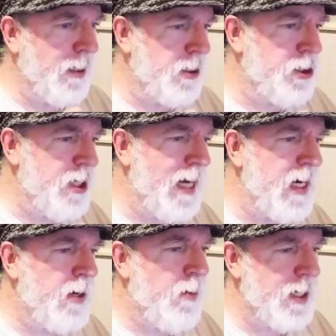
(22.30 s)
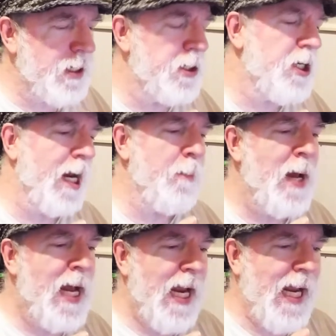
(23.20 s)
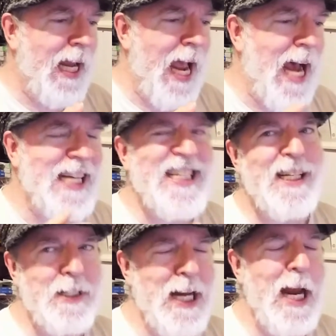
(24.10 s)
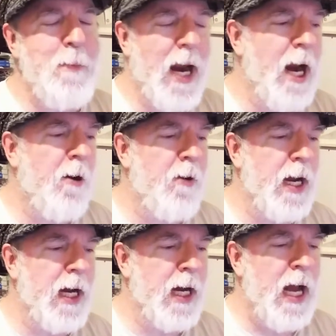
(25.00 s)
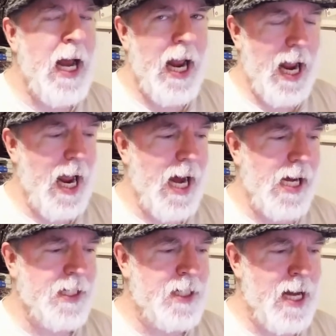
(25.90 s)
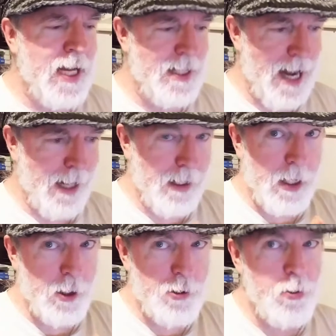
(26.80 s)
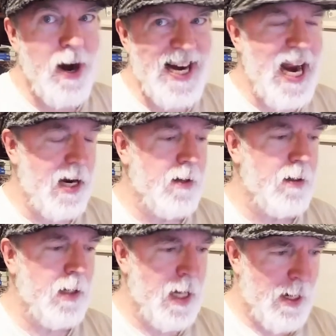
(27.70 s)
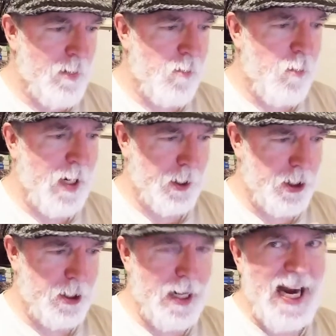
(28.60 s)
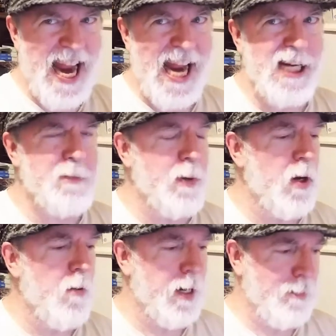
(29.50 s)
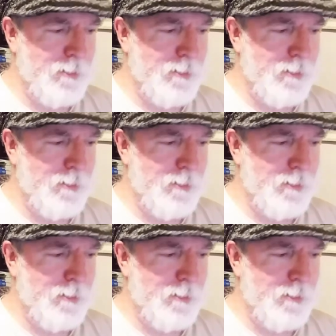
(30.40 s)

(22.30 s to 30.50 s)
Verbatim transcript: that uh, the shaded crescent shape, has the same area as that triangle which hangs below it.